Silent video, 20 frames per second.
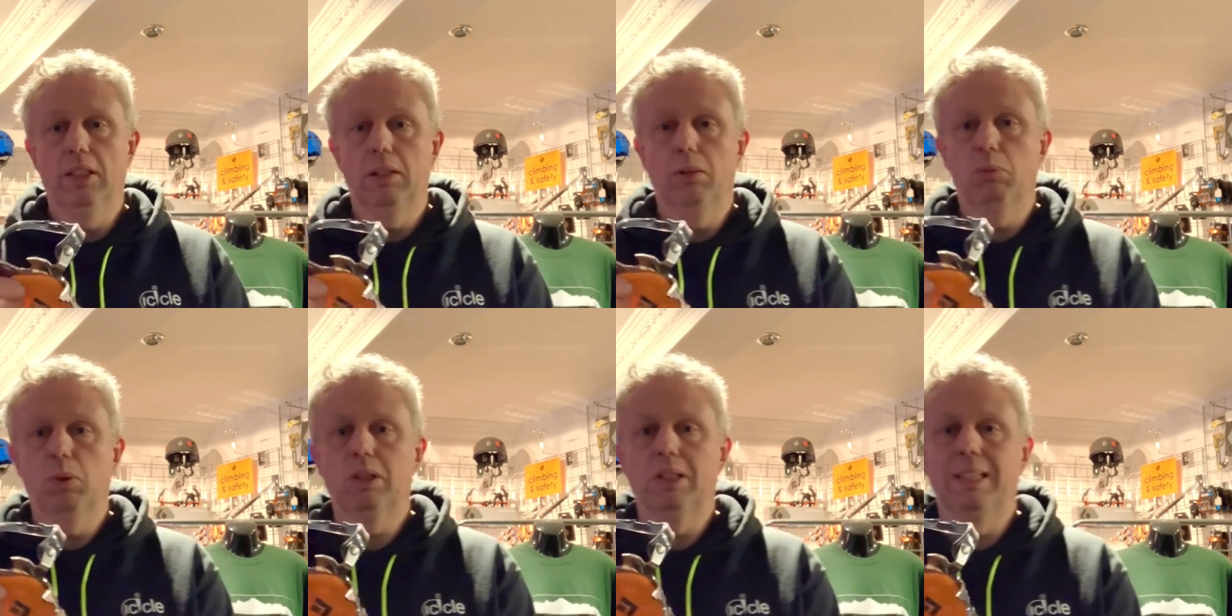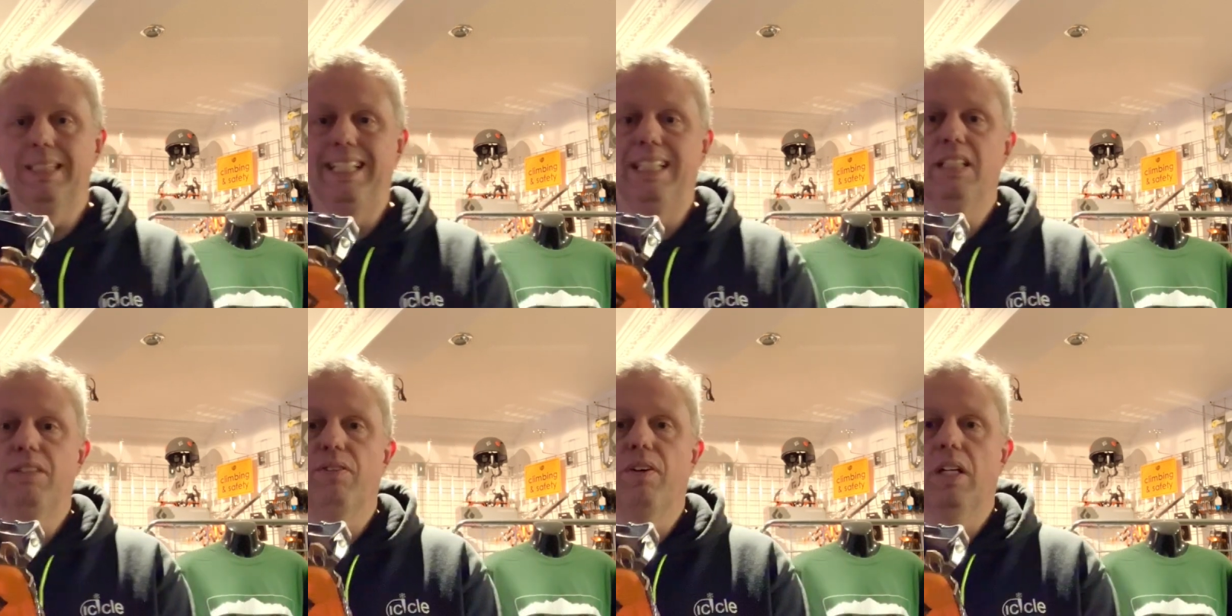What
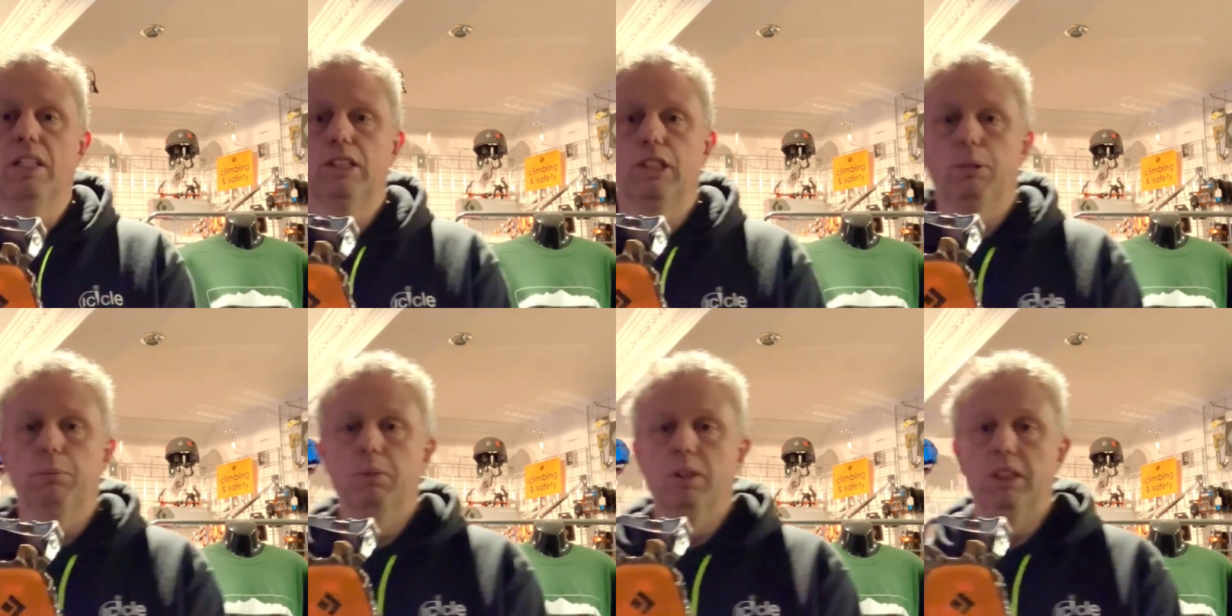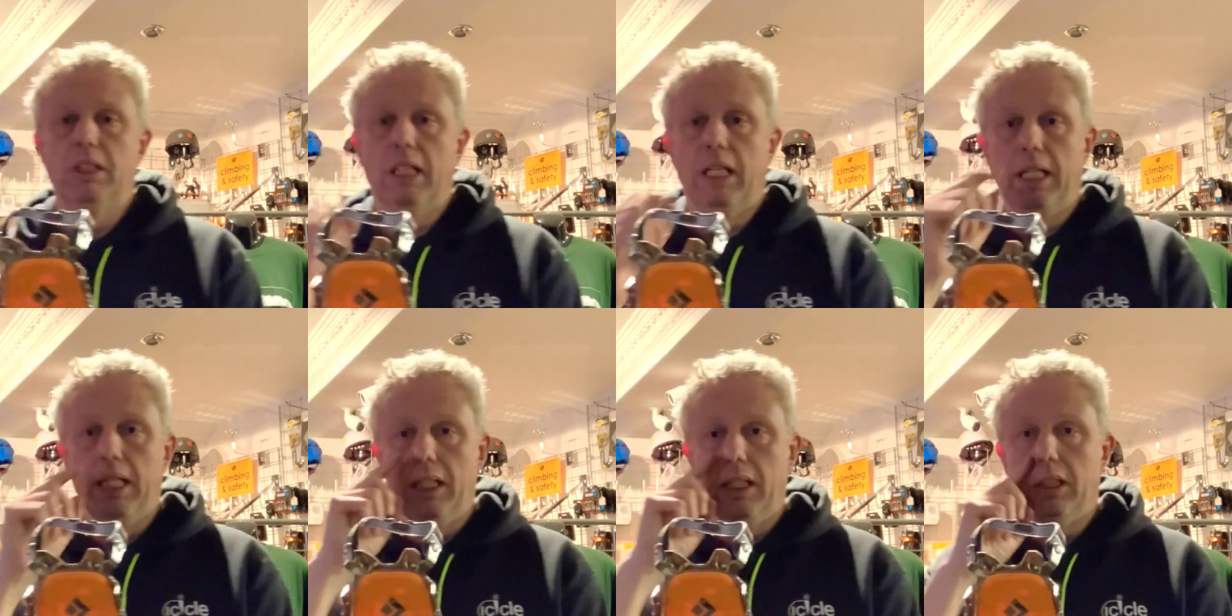identifies them as
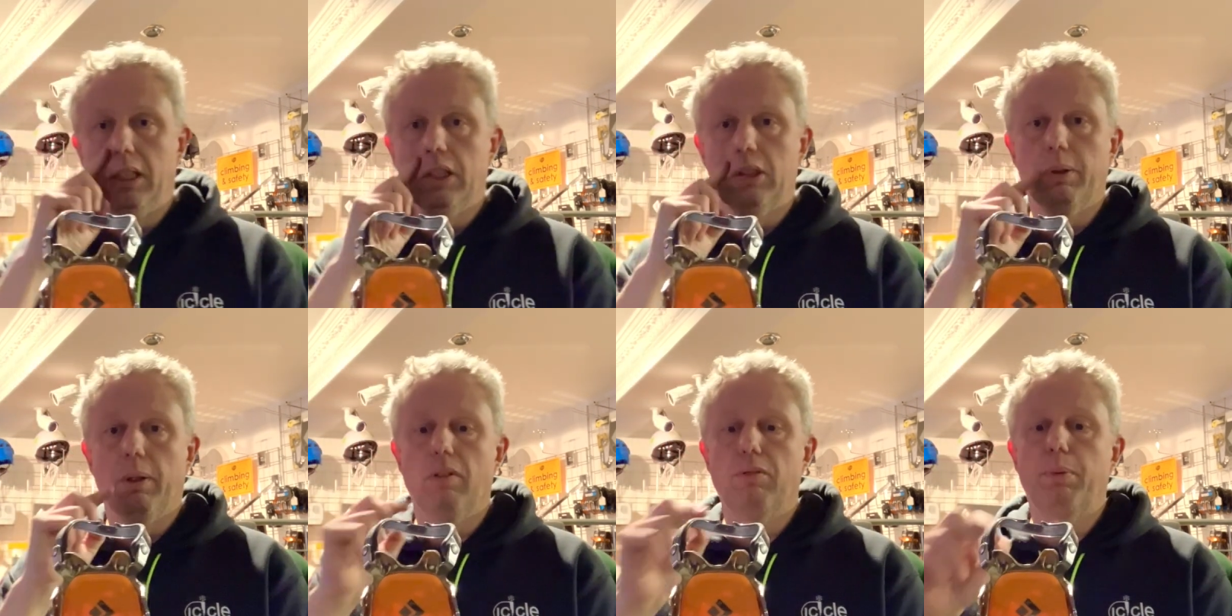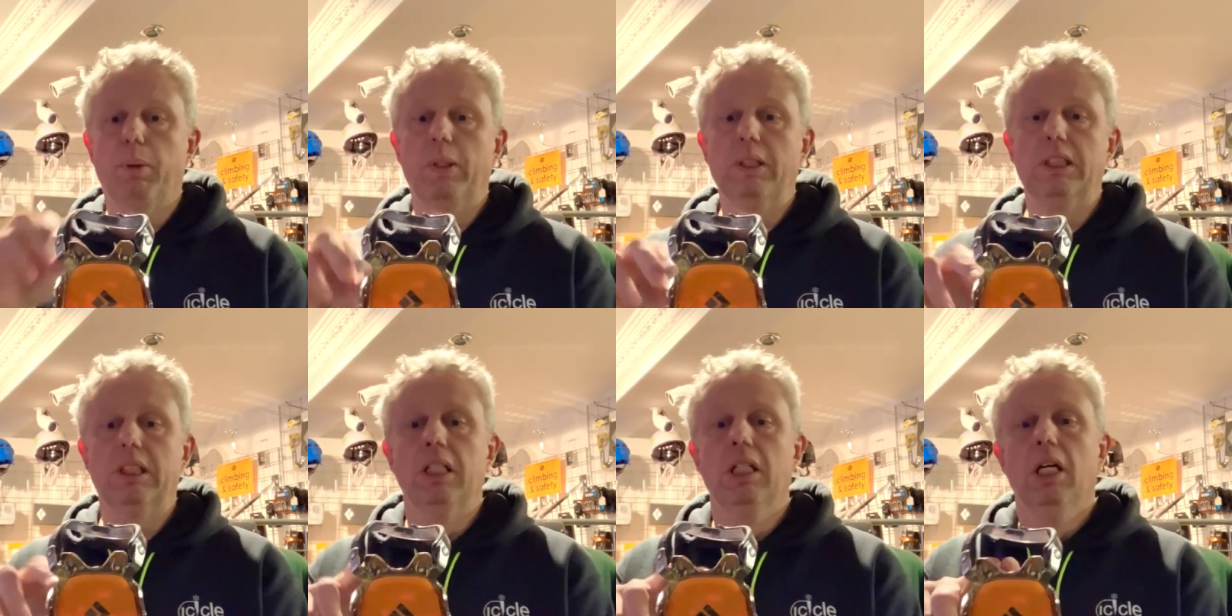the
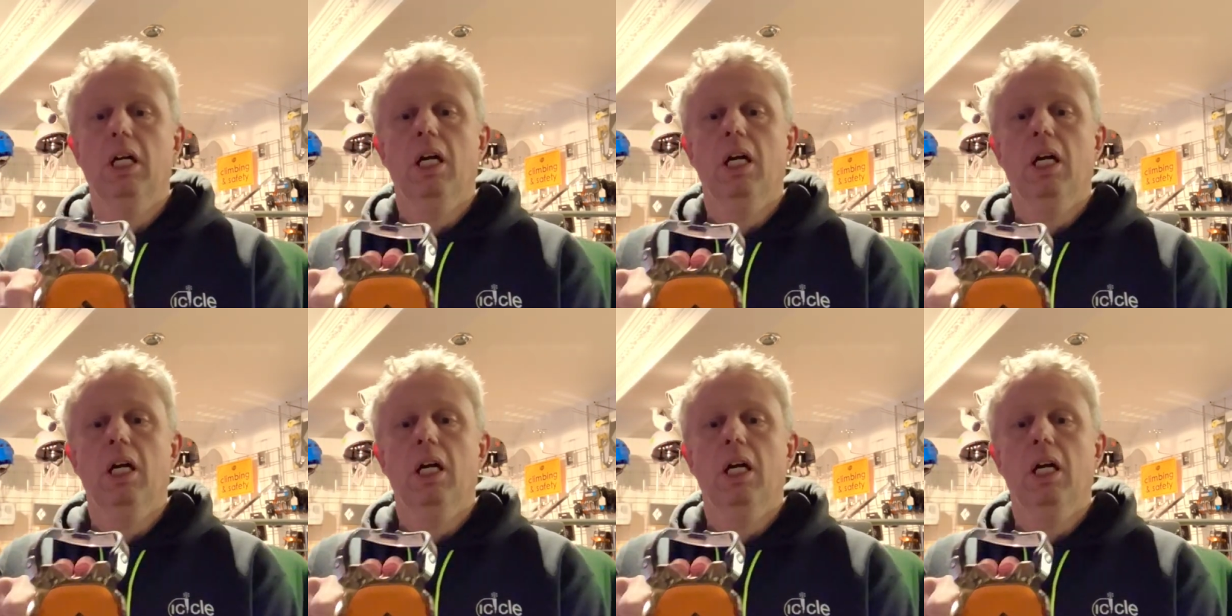12-points